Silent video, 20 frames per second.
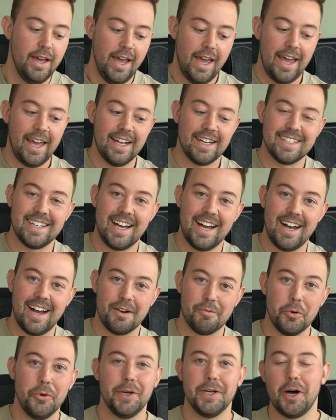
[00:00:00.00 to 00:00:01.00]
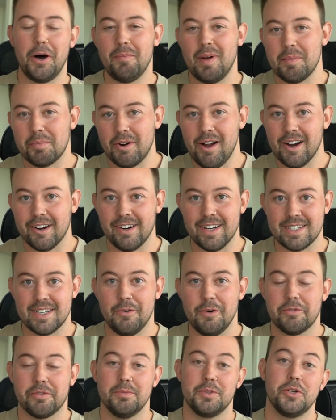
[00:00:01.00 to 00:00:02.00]
And I ruined all my progress. I
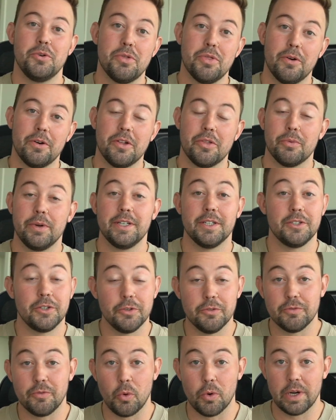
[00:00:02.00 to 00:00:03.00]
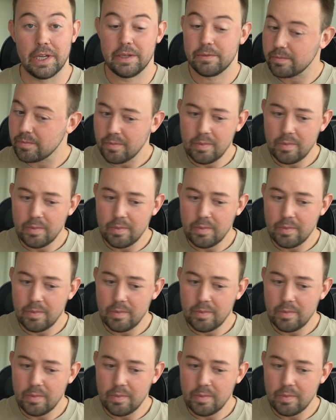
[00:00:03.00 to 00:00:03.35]
went from 233 to 240.